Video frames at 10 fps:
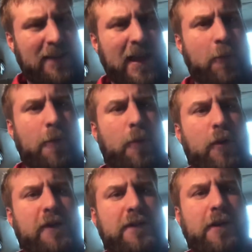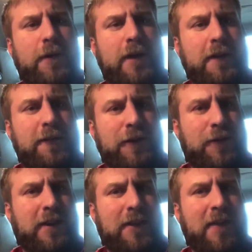They were more so
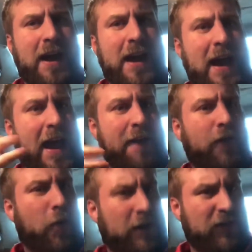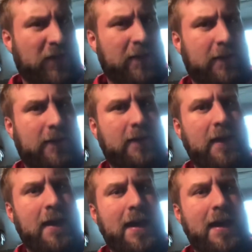confusing in that I have questions